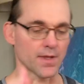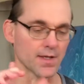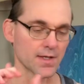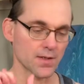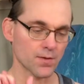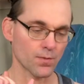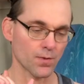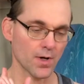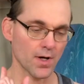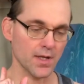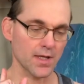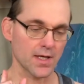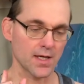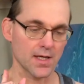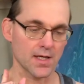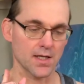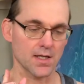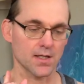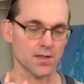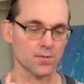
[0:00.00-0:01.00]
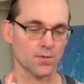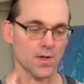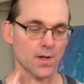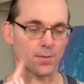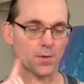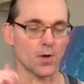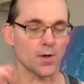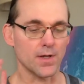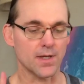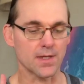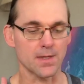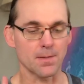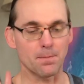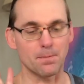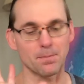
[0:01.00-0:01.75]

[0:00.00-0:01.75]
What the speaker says: This one is what I'm calling the